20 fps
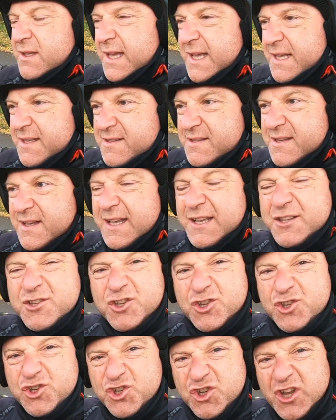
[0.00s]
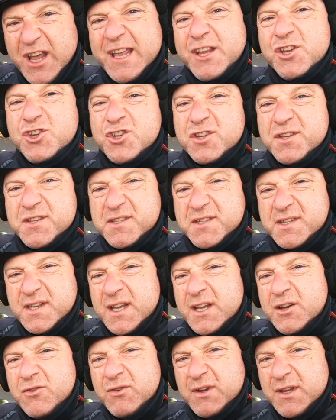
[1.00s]
It's a, it's a change in
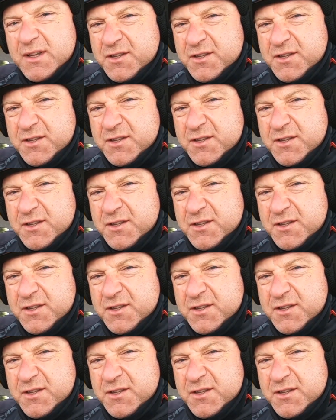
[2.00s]
scenery,